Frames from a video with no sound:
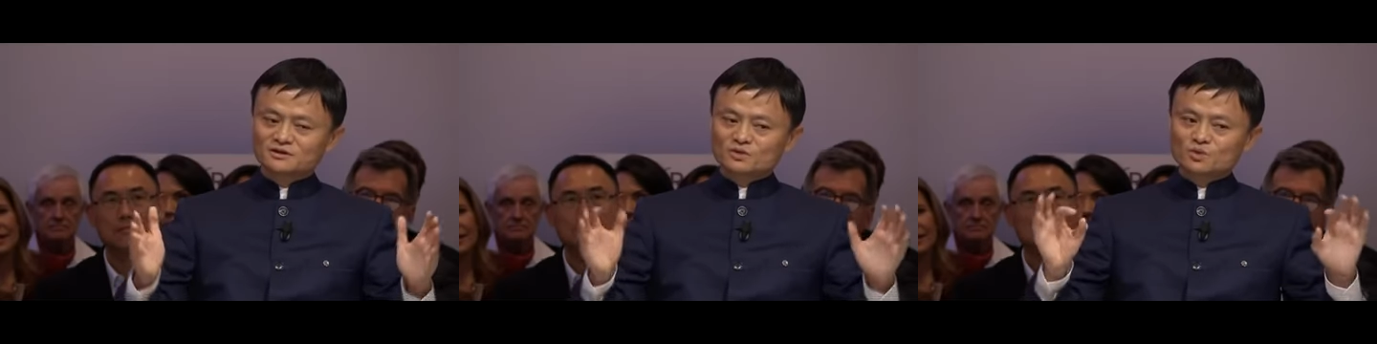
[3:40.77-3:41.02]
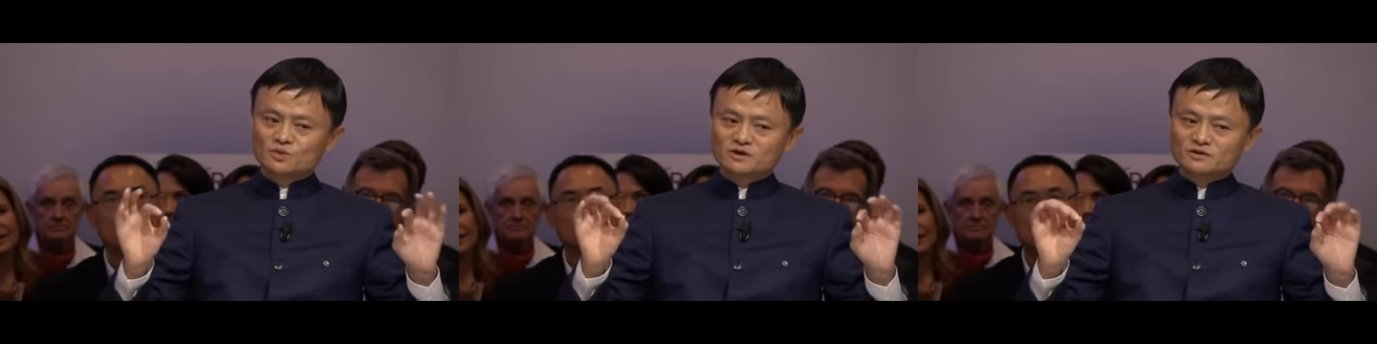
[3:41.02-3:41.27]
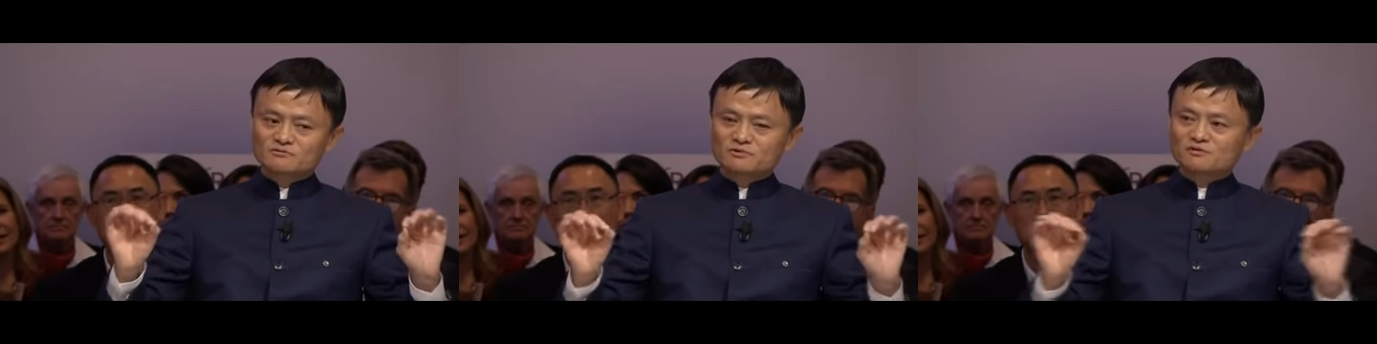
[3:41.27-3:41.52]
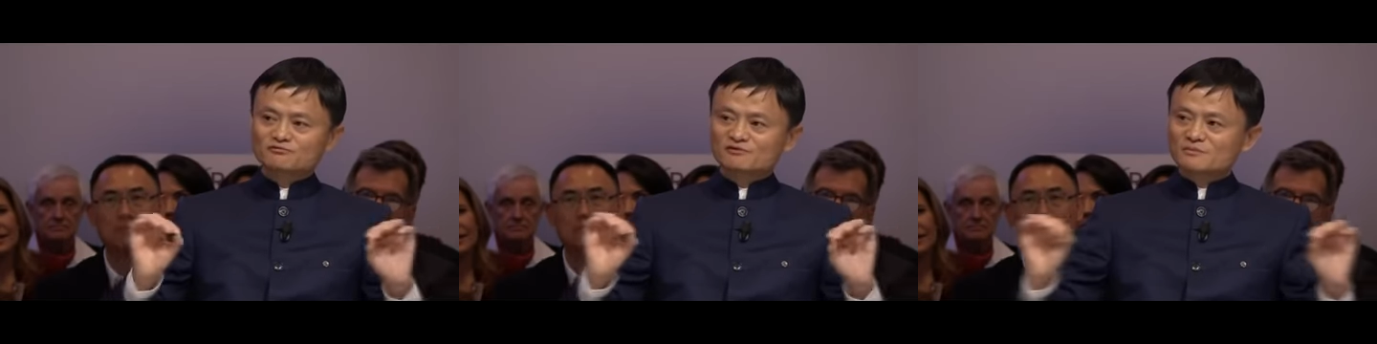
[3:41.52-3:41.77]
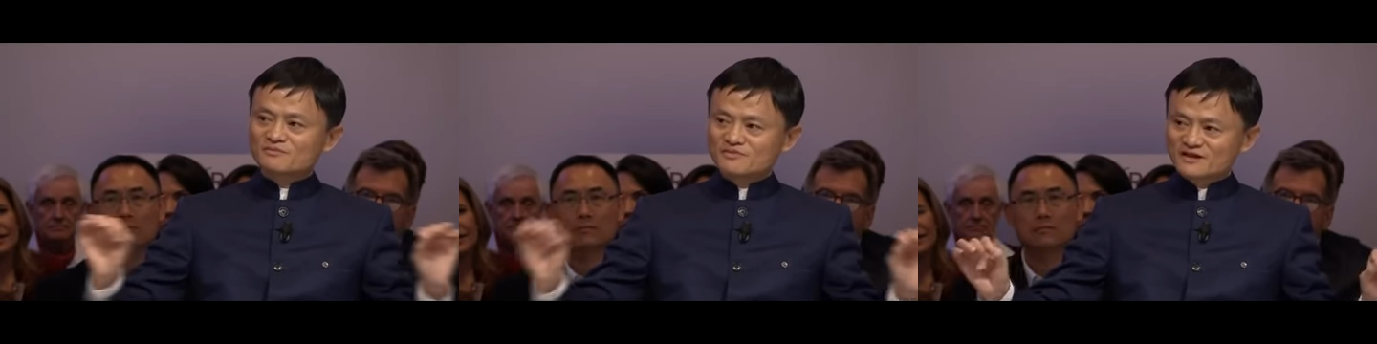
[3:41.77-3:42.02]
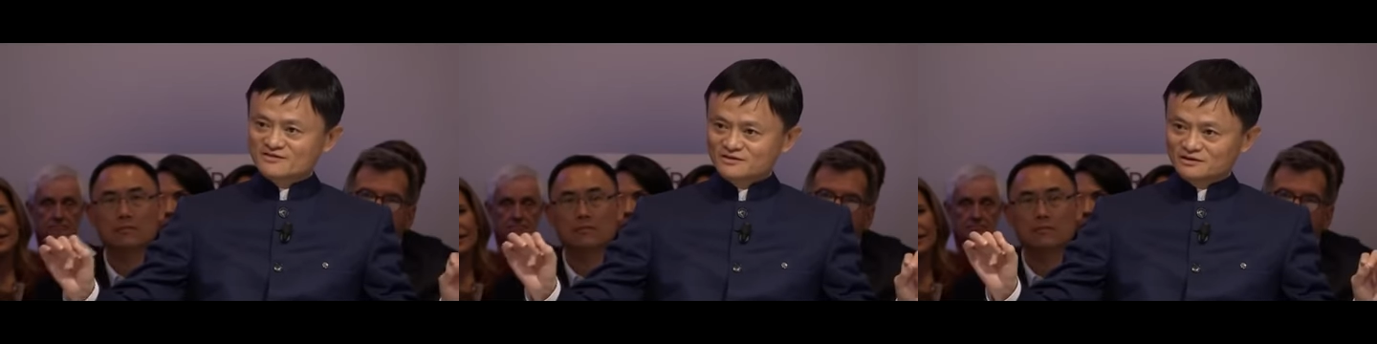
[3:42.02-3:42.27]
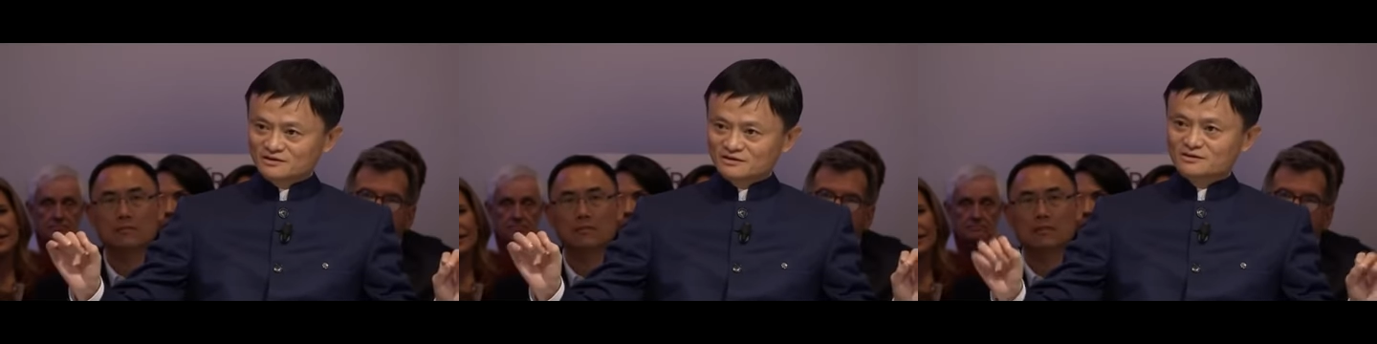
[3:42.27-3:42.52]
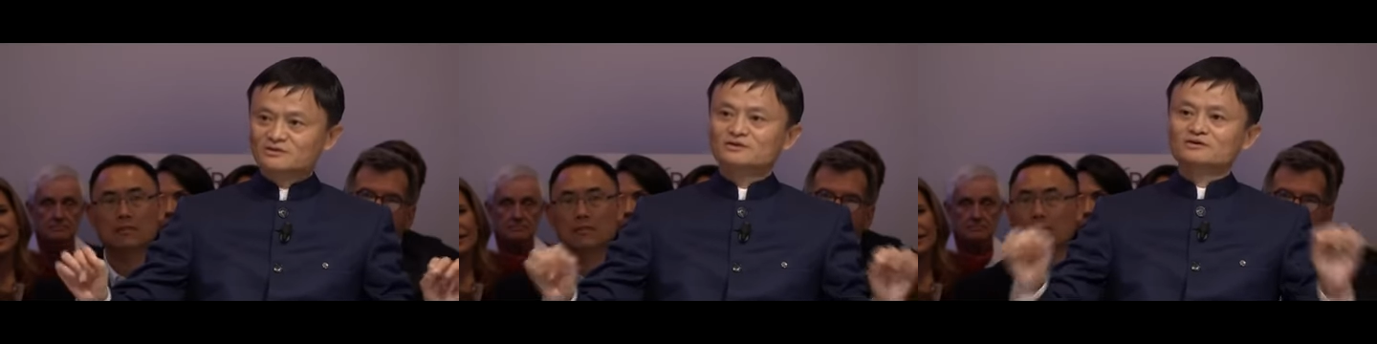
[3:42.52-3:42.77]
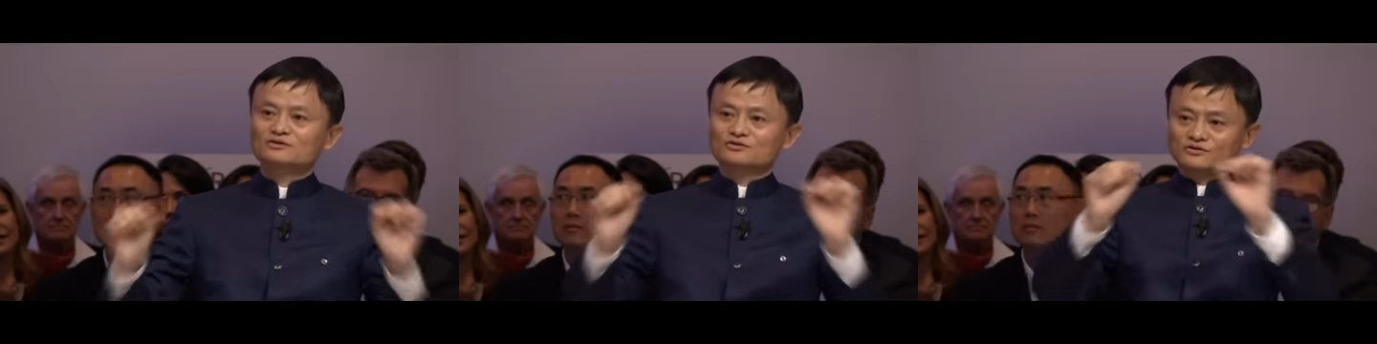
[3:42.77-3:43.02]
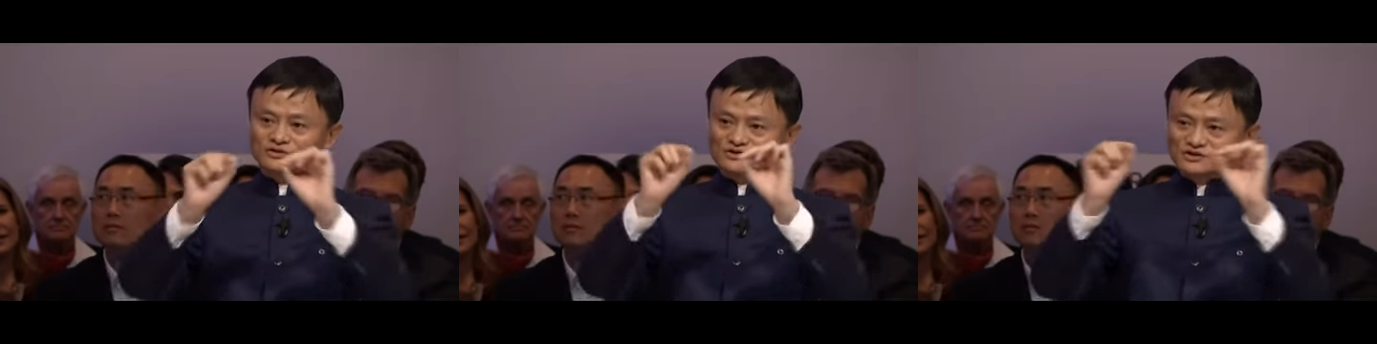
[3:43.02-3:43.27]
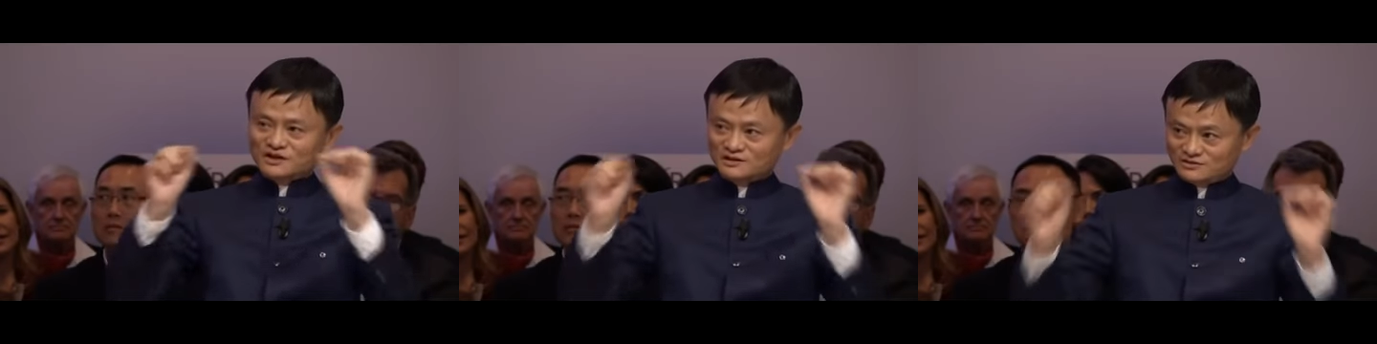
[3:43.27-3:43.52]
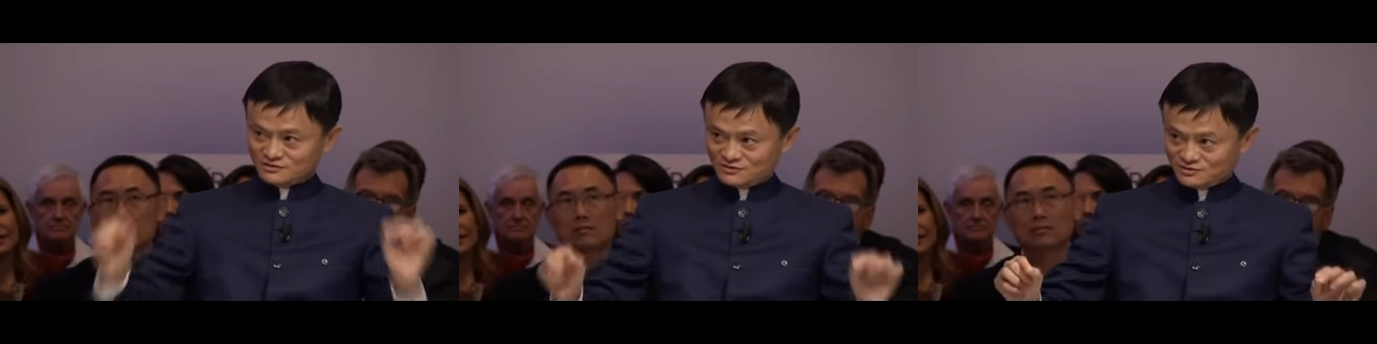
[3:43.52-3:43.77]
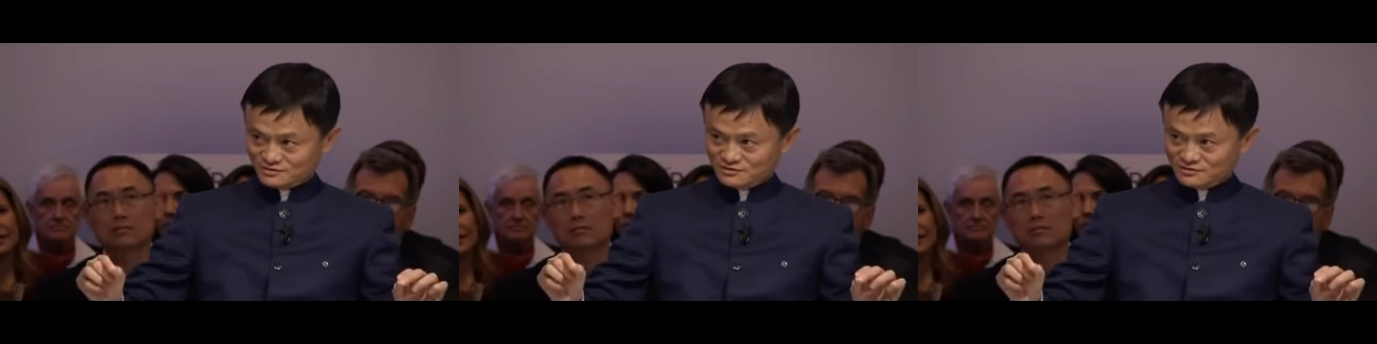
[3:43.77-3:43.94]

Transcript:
Speaker 1: we grow from nothing to this size.